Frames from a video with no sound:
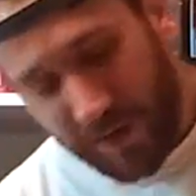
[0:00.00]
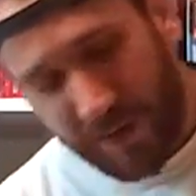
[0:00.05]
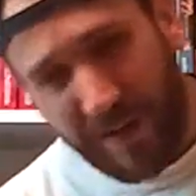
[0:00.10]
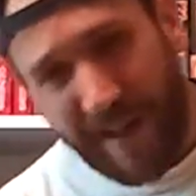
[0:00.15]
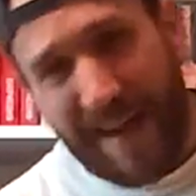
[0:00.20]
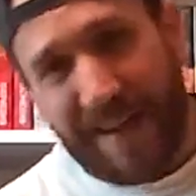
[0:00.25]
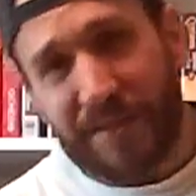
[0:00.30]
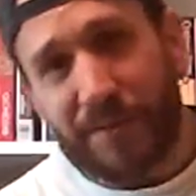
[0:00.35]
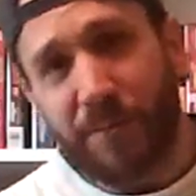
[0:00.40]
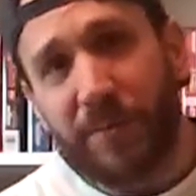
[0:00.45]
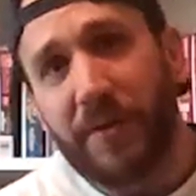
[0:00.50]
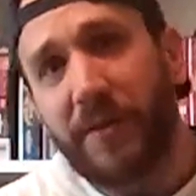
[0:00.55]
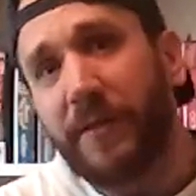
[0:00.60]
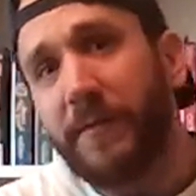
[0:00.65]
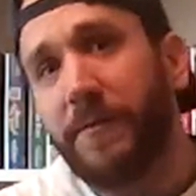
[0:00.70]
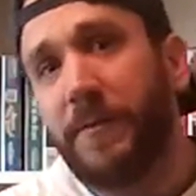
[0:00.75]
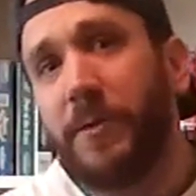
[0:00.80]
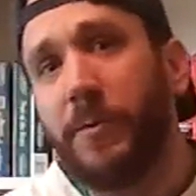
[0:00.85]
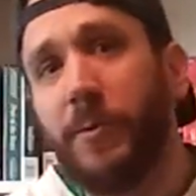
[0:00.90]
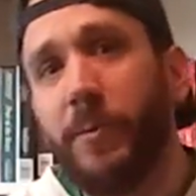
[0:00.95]
of the last really
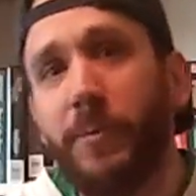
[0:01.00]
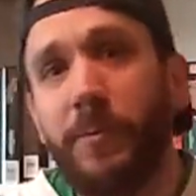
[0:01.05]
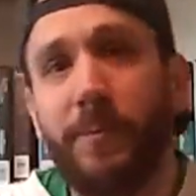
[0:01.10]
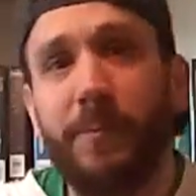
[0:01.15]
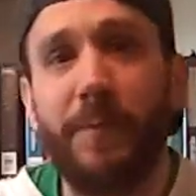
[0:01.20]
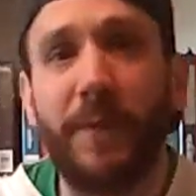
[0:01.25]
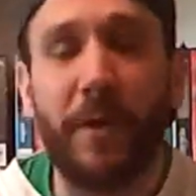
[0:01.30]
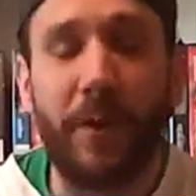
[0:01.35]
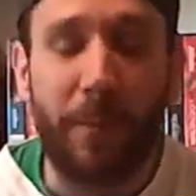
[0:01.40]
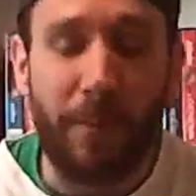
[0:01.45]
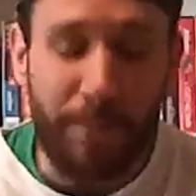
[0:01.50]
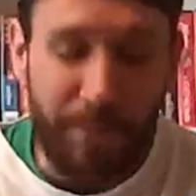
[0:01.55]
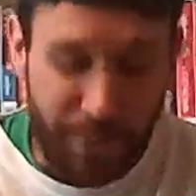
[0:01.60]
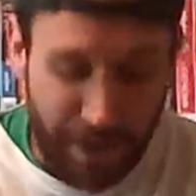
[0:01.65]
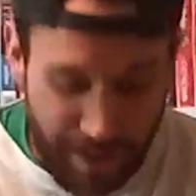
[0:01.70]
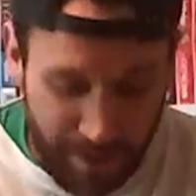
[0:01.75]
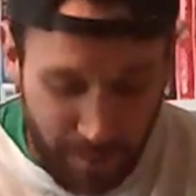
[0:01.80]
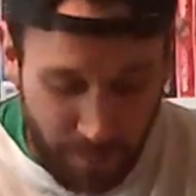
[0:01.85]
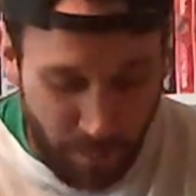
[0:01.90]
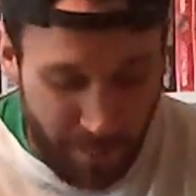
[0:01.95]
few,
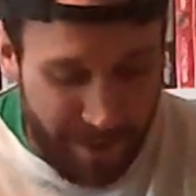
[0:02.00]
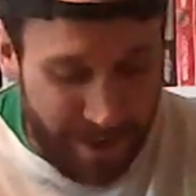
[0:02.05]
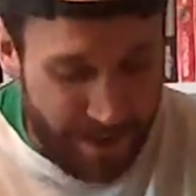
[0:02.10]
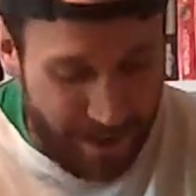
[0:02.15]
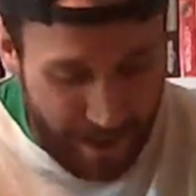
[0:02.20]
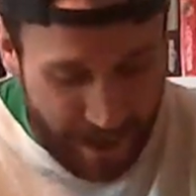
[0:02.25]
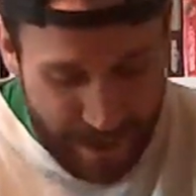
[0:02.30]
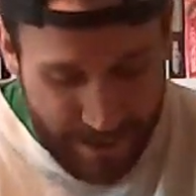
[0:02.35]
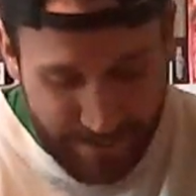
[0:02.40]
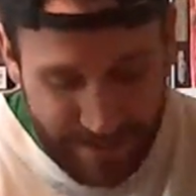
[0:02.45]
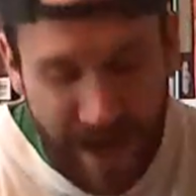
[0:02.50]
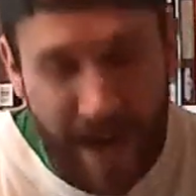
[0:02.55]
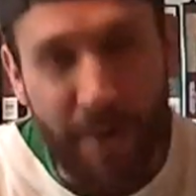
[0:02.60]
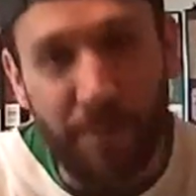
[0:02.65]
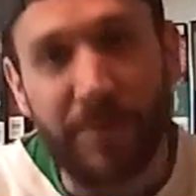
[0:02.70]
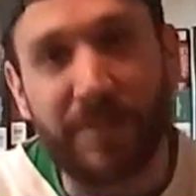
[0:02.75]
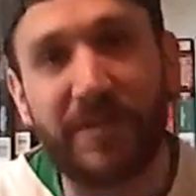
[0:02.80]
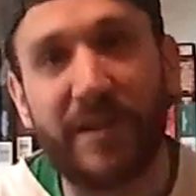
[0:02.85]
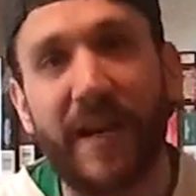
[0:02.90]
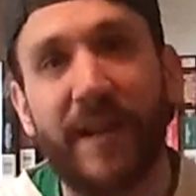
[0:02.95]
big Wii games I
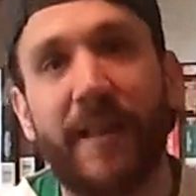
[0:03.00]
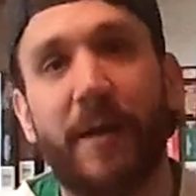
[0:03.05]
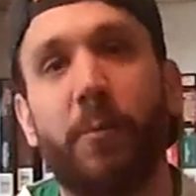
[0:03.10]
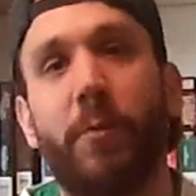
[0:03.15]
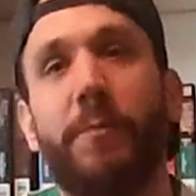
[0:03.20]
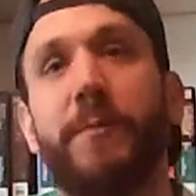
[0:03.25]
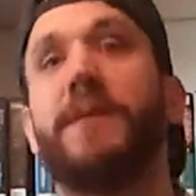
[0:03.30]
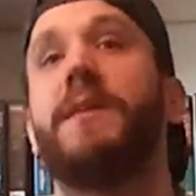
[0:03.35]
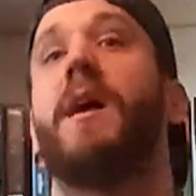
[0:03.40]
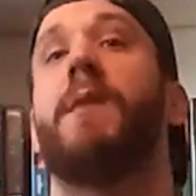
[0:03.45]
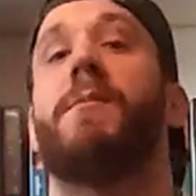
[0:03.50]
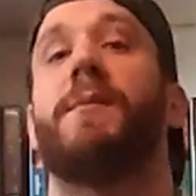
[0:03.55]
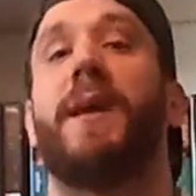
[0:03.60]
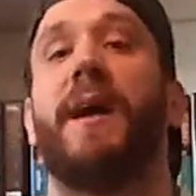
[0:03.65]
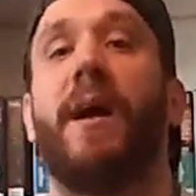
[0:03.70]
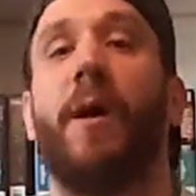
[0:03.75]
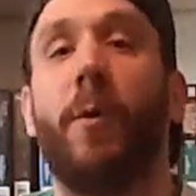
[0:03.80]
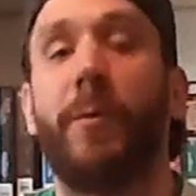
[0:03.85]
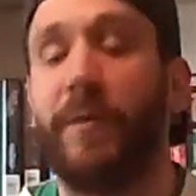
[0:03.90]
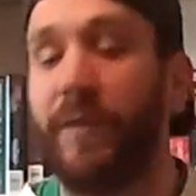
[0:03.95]
would say that will be coming
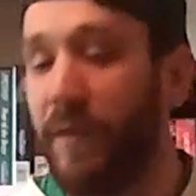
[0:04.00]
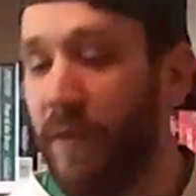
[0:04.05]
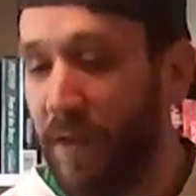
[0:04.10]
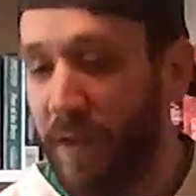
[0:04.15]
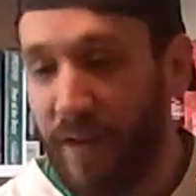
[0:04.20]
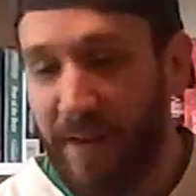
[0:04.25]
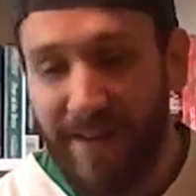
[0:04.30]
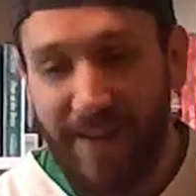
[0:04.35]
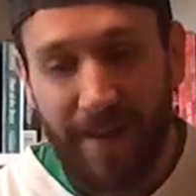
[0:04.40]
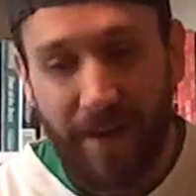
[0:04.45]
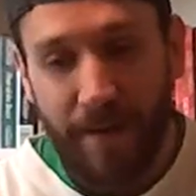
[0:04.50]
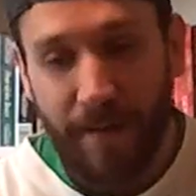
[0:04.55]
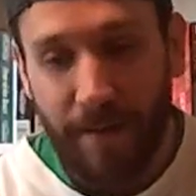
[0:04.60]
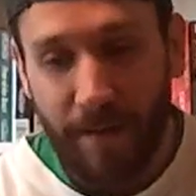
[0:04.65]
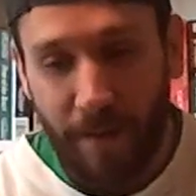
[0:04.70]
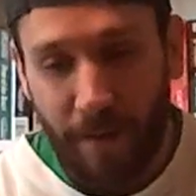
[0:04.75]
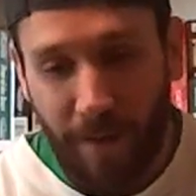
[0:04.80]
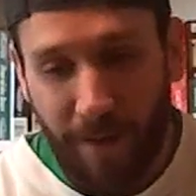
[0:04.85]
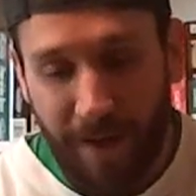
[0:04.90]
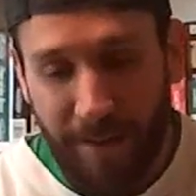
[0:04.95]
out.
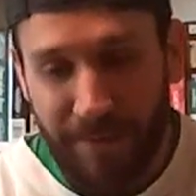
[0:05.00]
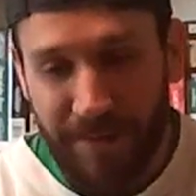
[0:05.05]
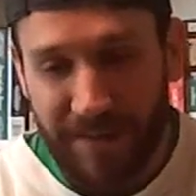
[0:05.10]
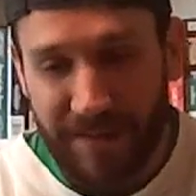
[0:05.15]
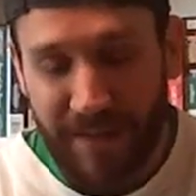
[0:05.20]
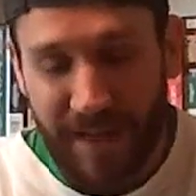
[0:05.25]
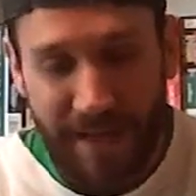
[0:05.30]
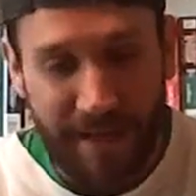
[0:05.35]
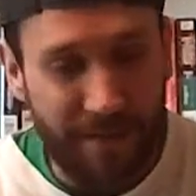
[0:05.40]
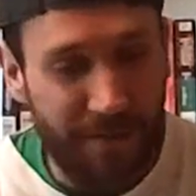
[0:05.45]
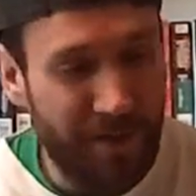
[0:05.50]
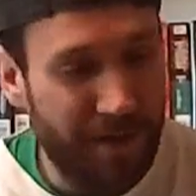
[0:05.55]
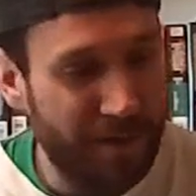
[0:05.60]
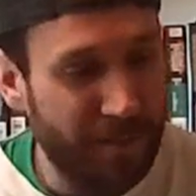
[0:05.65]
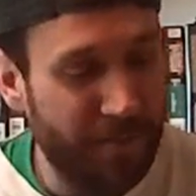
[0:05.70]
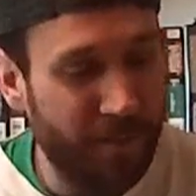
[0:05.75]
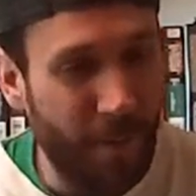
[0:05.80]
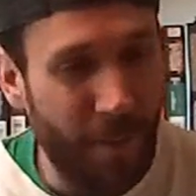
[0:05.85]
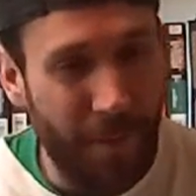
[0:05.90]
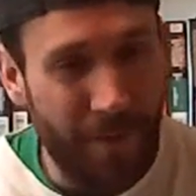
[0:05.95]
I'm just kind of
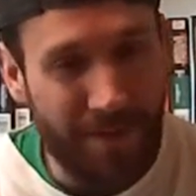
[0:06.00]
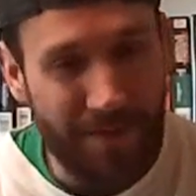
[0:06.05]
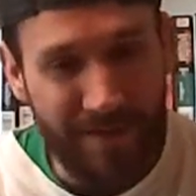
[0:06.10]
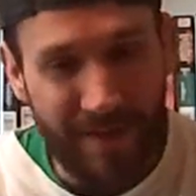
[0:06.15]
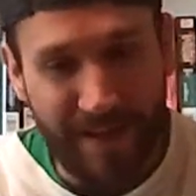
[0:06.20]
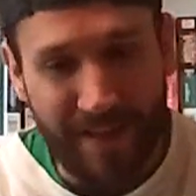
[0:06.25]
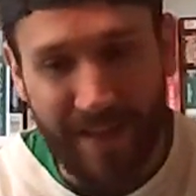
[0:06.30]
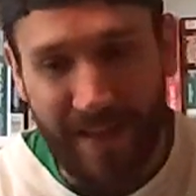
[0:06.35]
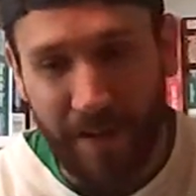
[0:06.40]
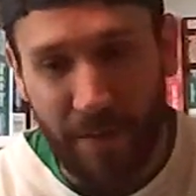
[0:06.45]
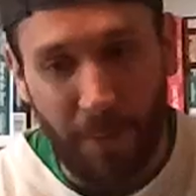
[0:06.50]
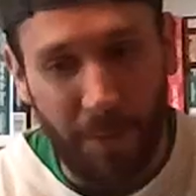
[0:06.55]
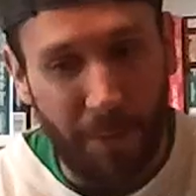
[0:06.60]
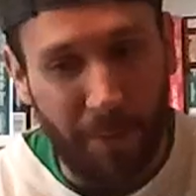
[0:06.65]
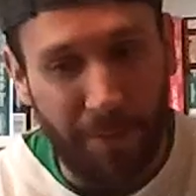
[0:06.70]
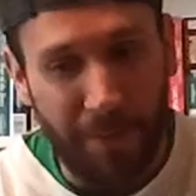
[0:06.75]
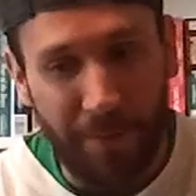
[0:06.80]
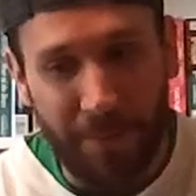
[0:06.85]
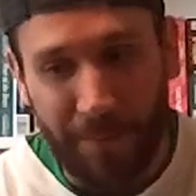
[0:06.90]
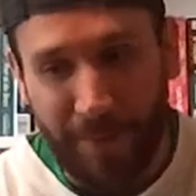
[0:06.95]
looking forward. There's like Lego
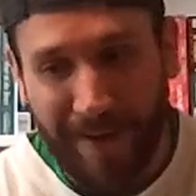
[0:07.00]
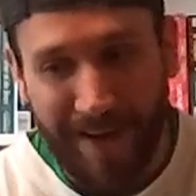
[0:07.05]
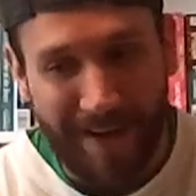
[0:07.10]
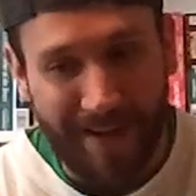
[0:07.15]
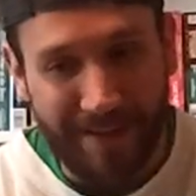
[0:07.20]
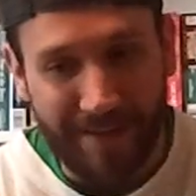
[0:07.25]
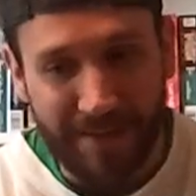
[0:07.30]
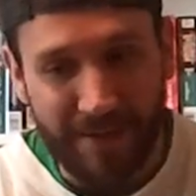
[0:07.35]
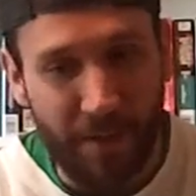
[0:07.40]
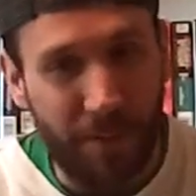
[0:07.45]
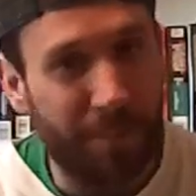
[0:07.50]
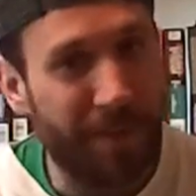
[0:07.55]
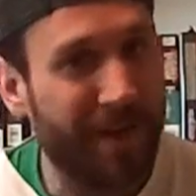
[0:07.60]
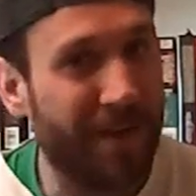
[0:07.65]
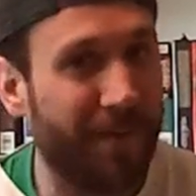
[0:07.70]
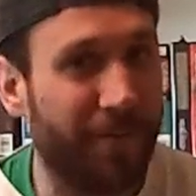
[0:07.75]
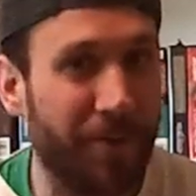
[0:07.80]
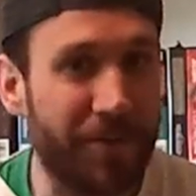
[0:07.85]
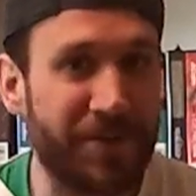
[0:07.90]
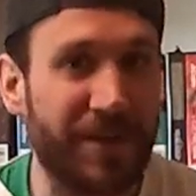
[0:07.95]
Lord of the Rings. There'll
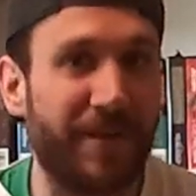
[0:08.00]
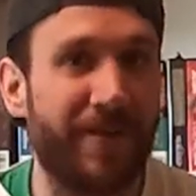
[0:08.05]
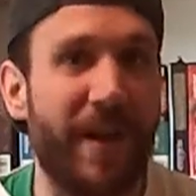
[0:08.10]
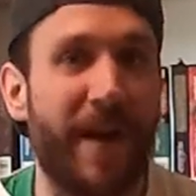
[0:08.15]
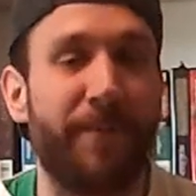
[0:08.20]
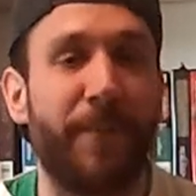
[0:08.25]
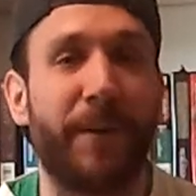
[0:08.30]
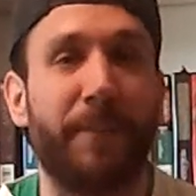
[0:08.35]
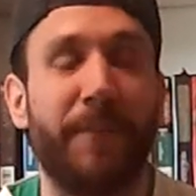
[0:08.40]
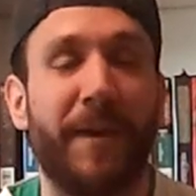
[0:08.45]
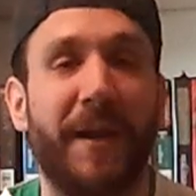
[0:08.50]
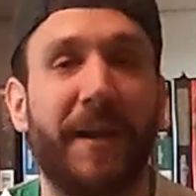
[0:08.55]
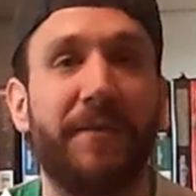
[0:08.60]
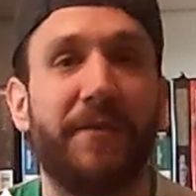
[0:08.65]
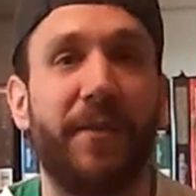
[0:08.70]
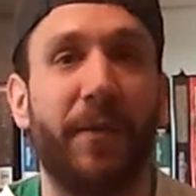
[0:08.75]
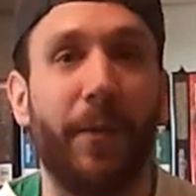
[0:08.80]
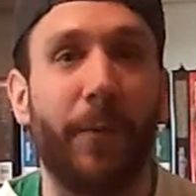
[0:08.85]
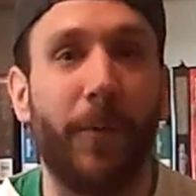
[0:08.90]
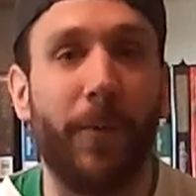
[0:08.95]
be a version of Epic Mickey
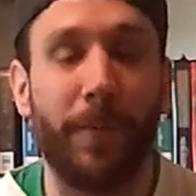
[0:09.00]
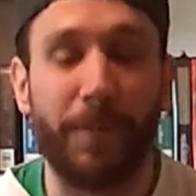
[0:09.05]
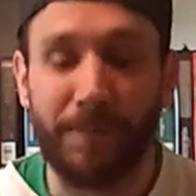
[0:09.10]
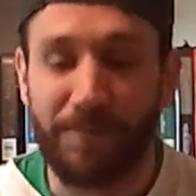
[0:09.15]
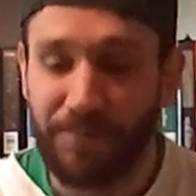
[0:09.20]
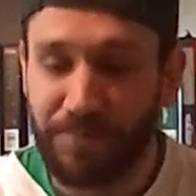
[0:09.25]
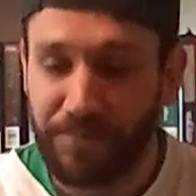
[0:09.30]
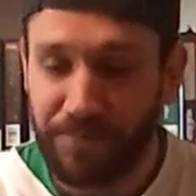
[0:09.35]
2.